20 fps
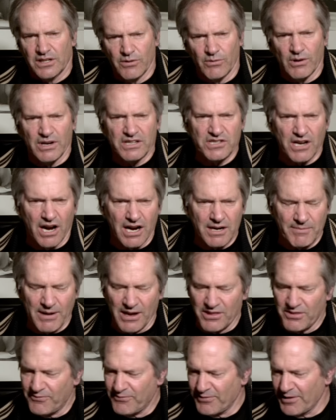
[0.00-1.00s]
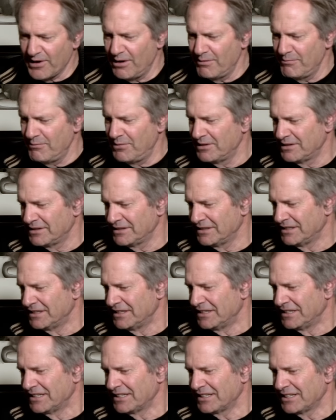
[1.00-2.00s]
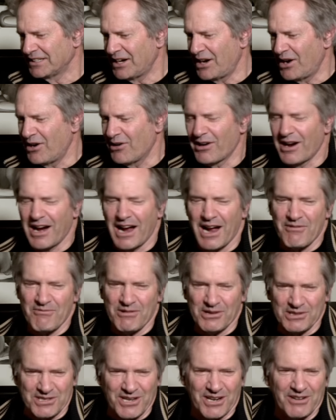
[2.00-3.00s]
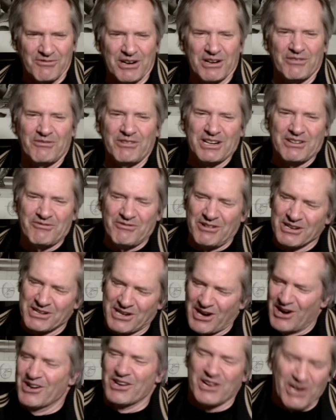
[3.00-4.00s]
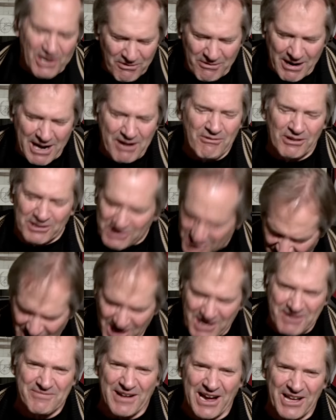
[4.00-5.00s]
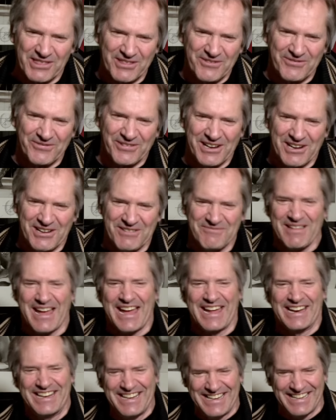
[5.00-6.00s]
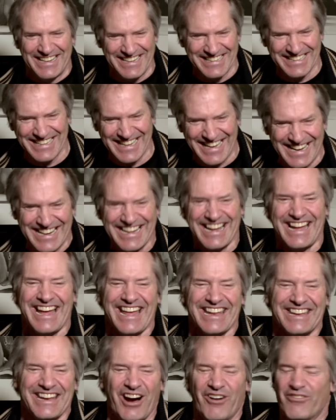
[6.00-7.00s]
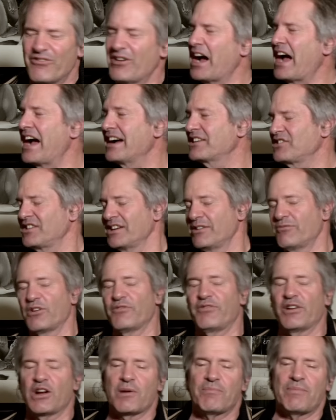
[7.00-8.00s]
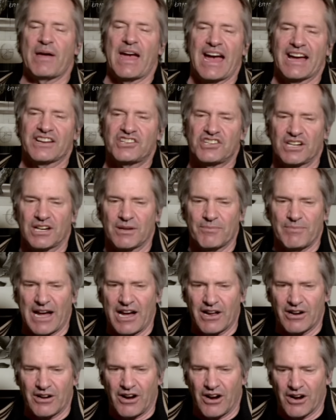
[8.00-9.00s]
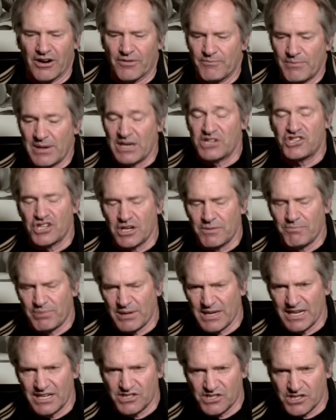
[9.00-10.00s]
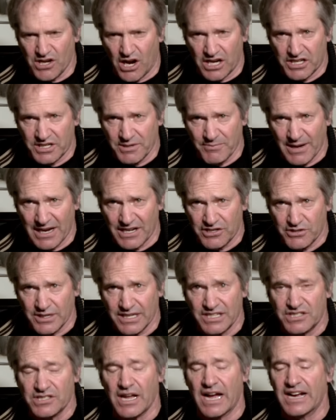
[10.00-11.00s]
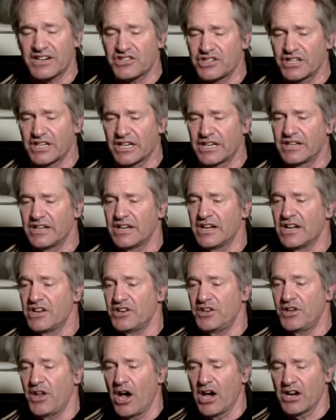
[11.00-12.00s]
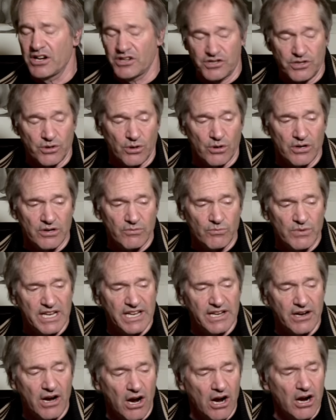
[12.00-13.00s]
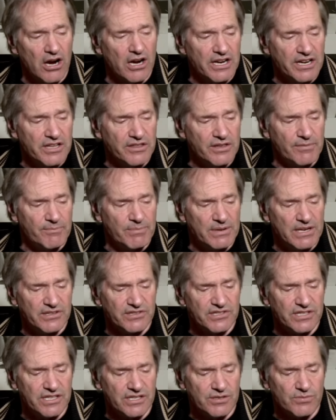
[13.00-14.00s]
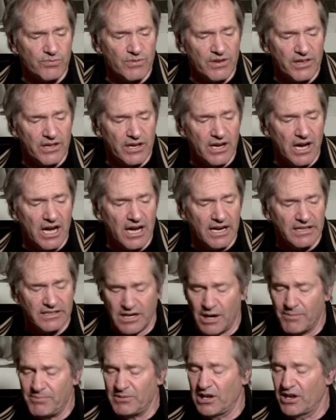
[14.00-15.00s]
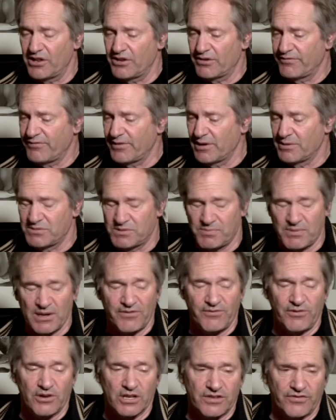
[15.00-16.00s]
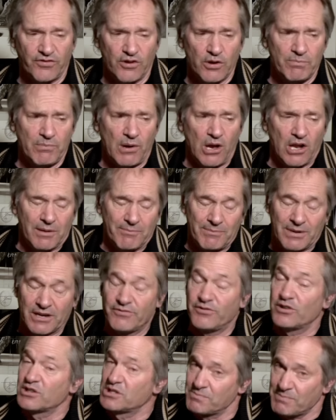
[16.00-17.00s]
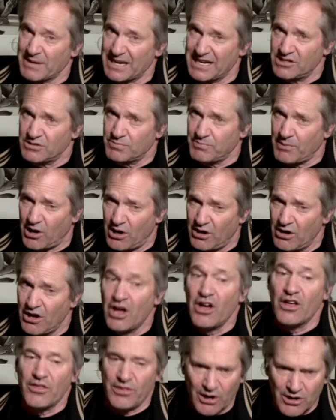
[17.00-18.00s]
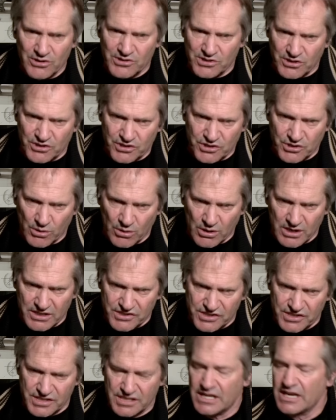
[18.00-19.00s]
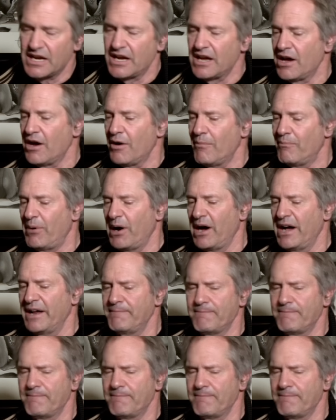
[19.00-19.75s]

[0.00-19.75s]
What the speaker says: You want to talk about the film? All right, we'll go your way. We'll talk about the film then. No, actually, we're very passionate about our Mission Peace documentary. It's actually not a short. We are in the business with a couple other films, Bigfoot's Football and Bigfoot's Baseball. Those are shorts. But